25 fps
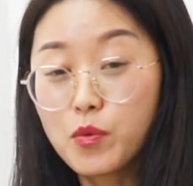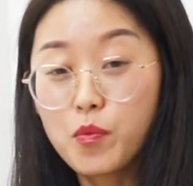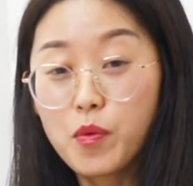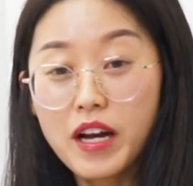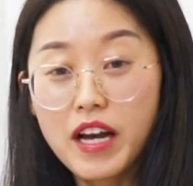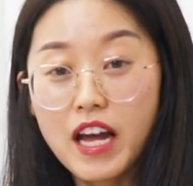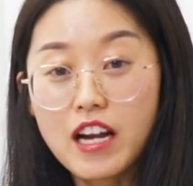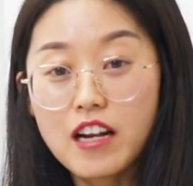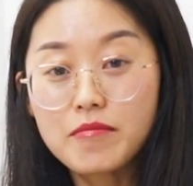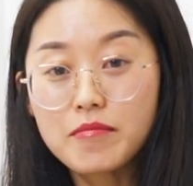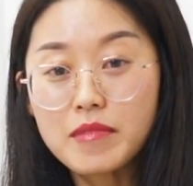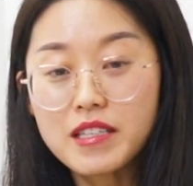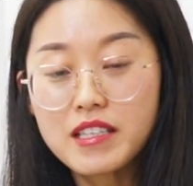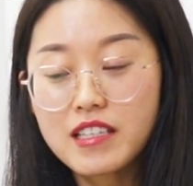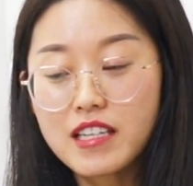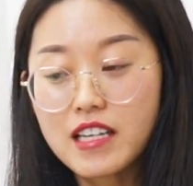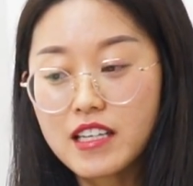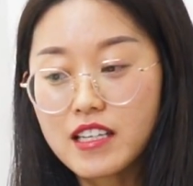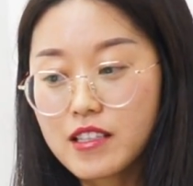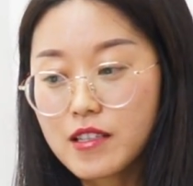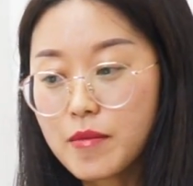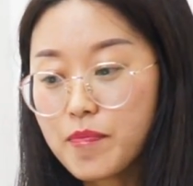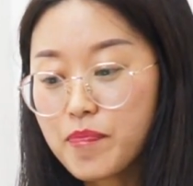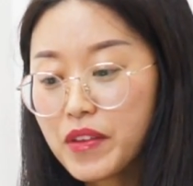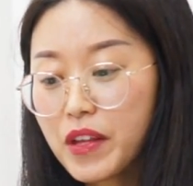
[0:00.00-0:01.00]
So what kind of
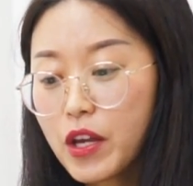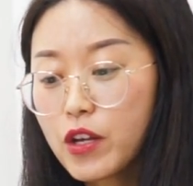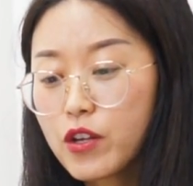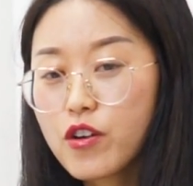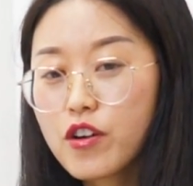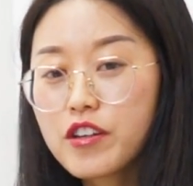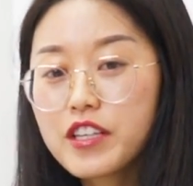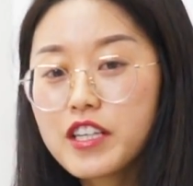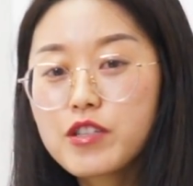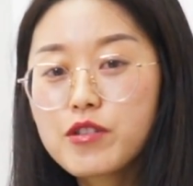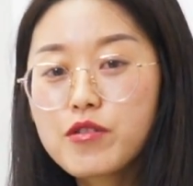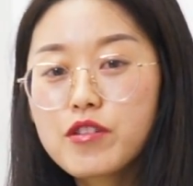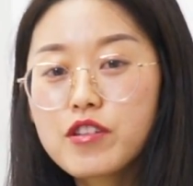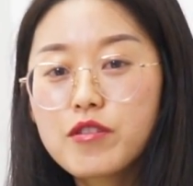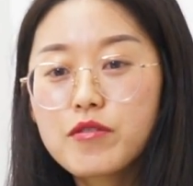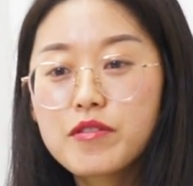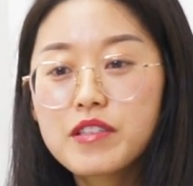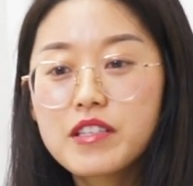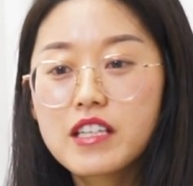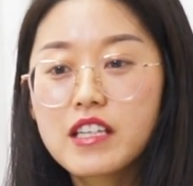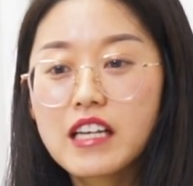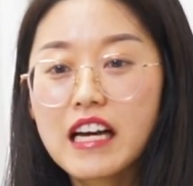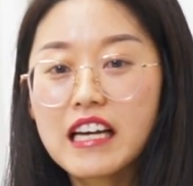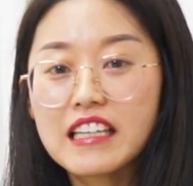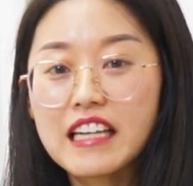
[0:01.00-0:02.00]
mistakes? You're
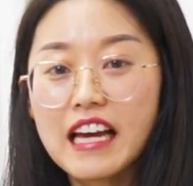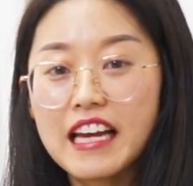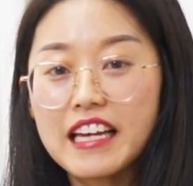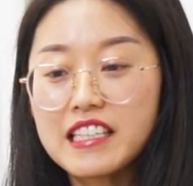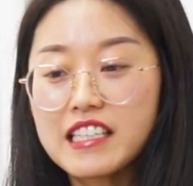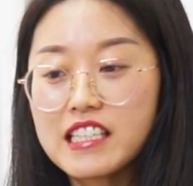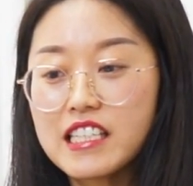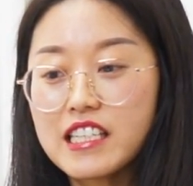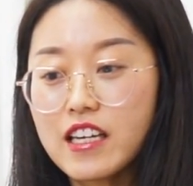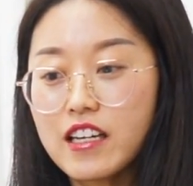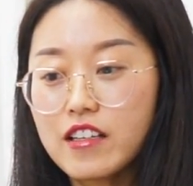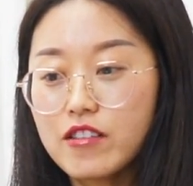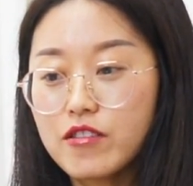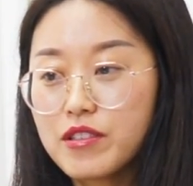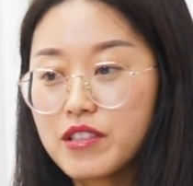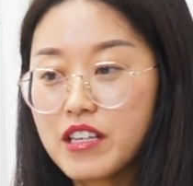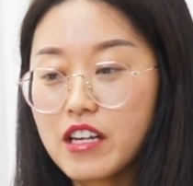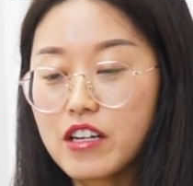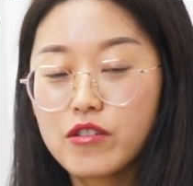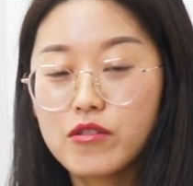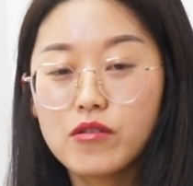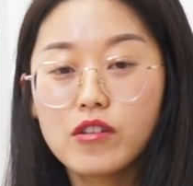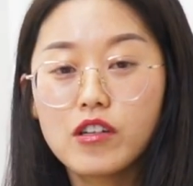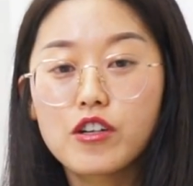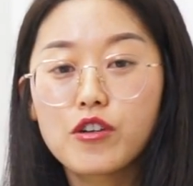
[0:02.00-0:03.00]
introducing an idea.
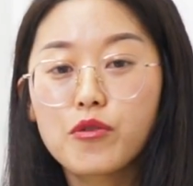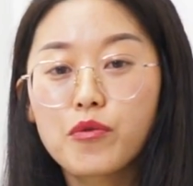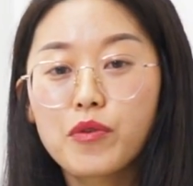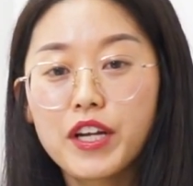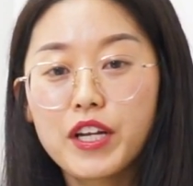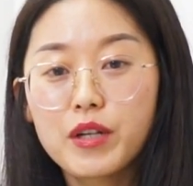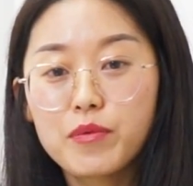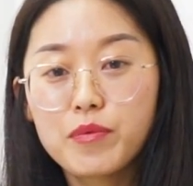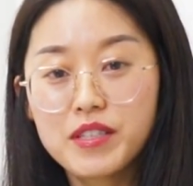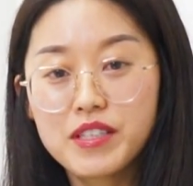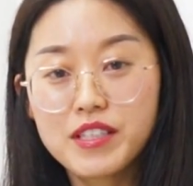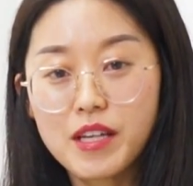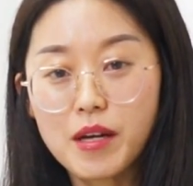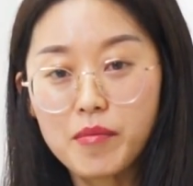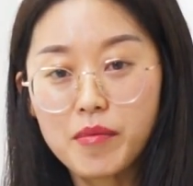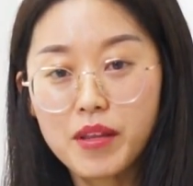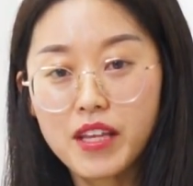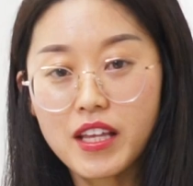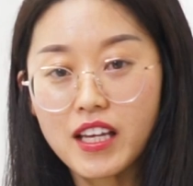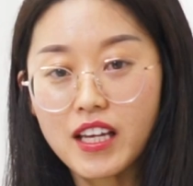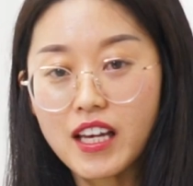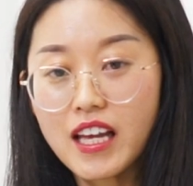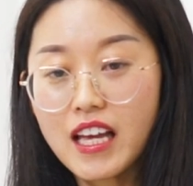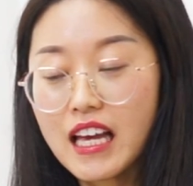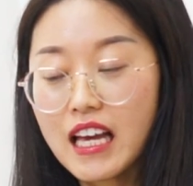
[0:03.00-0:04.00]
You said you agreed with
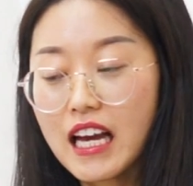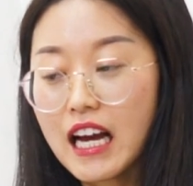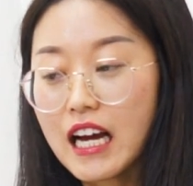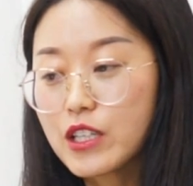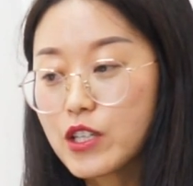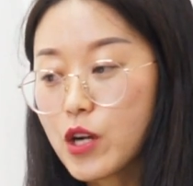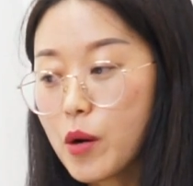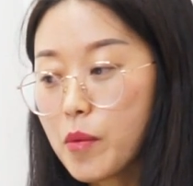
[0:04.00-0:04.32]
something.